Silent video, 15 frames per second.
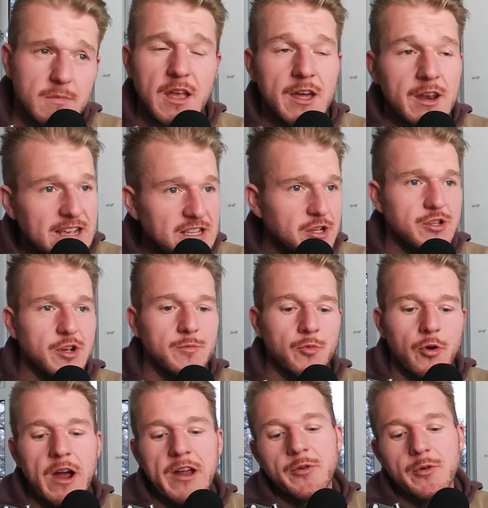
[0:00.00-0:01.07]
unless I took
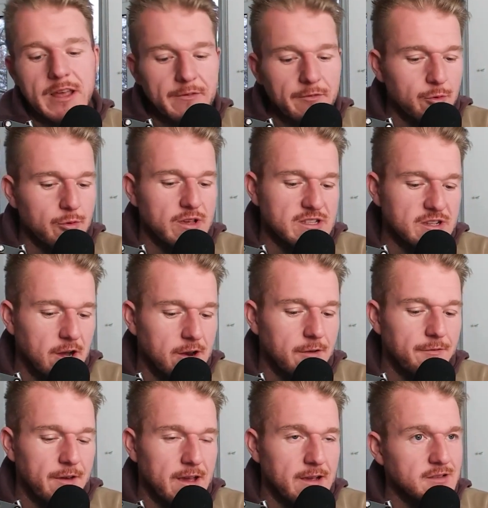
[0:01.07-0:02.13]
more annual leave and all these kind
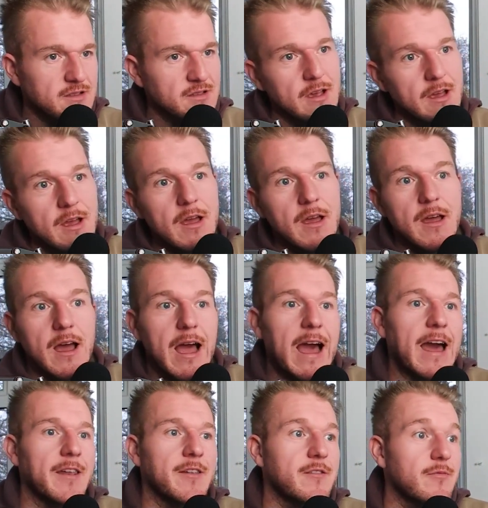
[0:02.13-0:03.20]
of things.
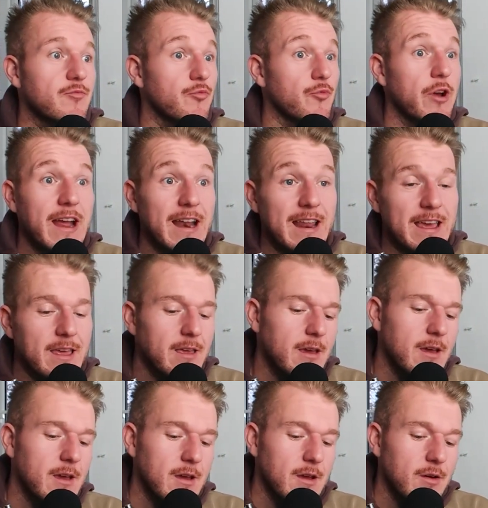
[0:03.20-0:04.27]
And really,
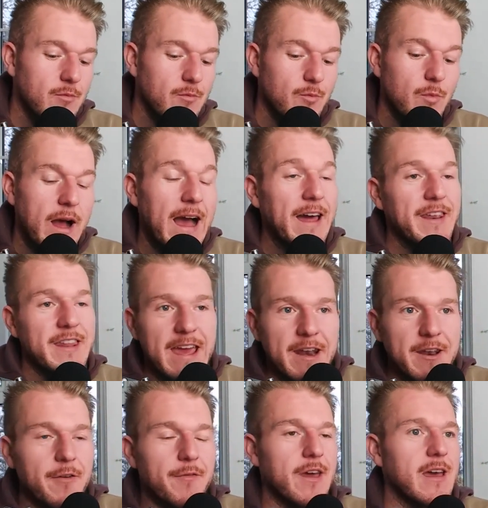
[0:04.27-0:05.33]
at the
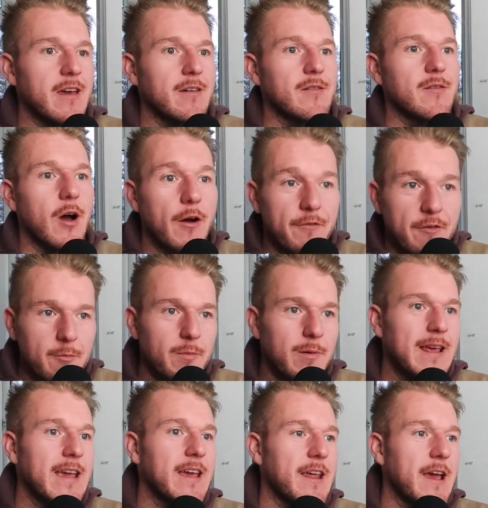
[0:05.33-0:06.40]
end of it, I've
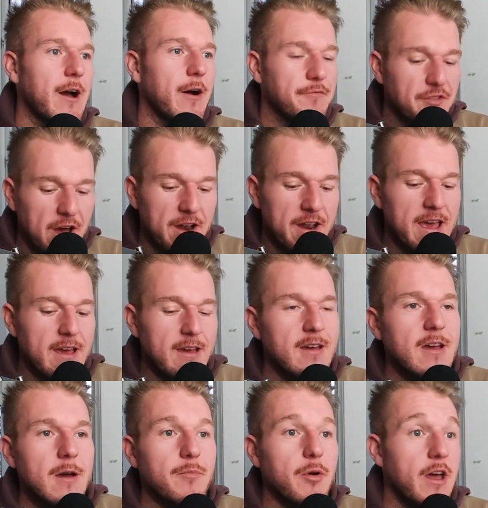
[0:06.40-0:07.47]
completed it, I've done it.
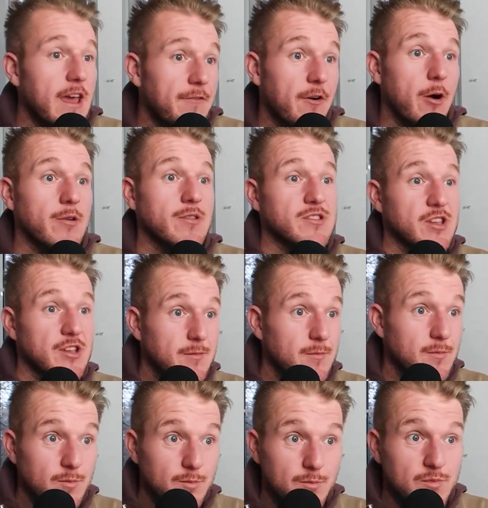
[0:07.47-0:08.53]
But if I was
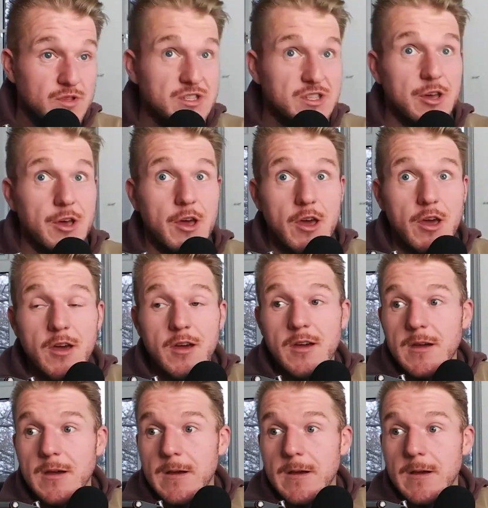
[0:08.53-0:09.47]
to